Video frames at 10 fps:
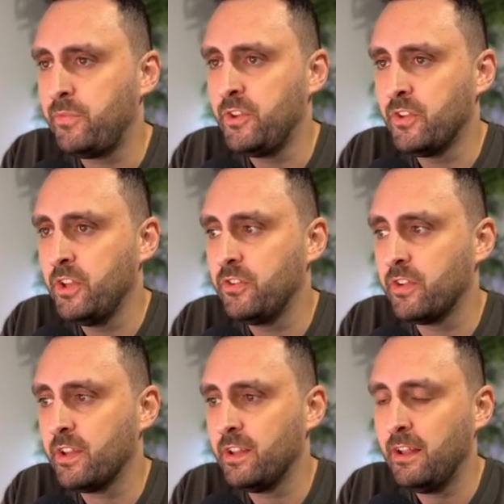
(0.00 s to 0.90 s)
This
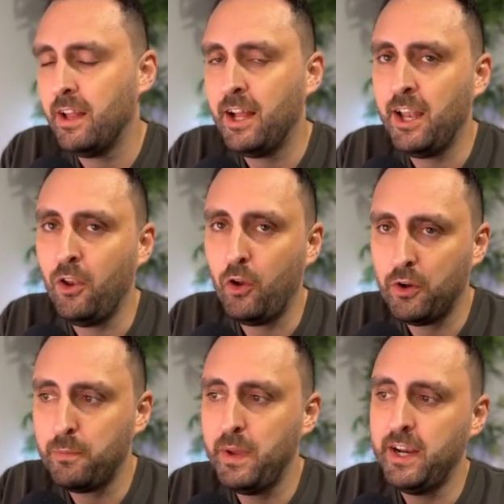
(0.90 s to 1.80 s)
is a
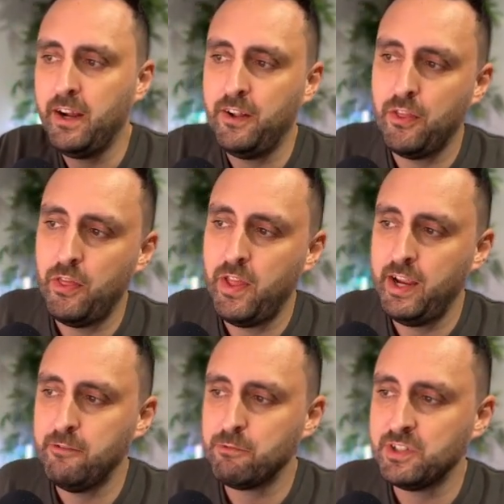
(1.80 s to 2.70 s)
lot better
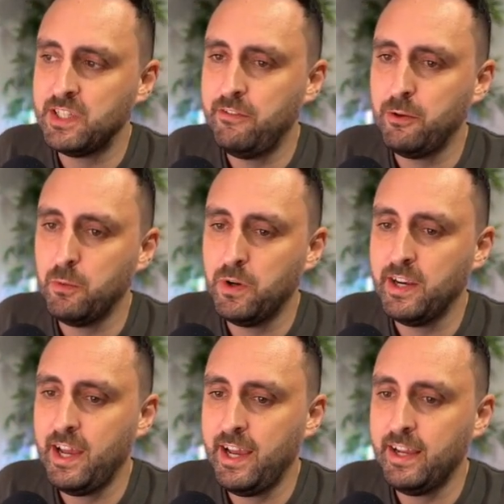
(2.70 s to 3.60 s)
than receiving
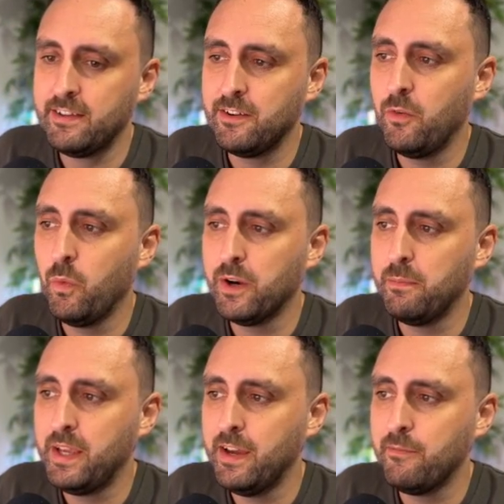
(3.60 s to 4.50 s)
one at
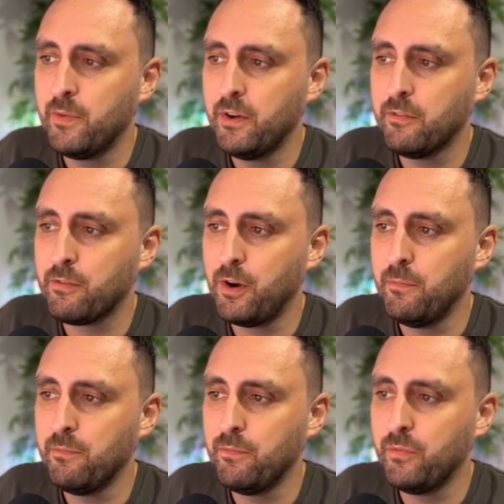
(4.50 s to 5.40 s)
1 p.m.
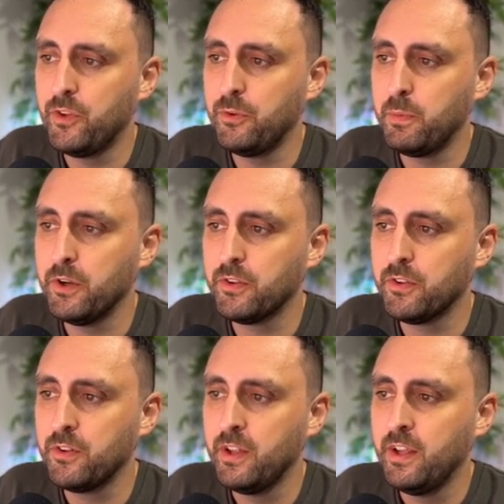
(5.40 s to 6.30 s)
from this
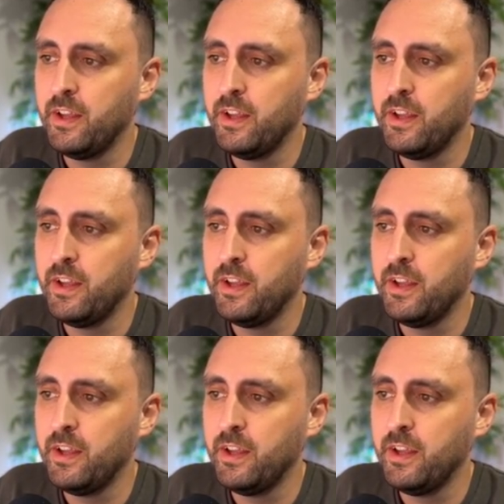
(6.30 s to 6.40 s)
person.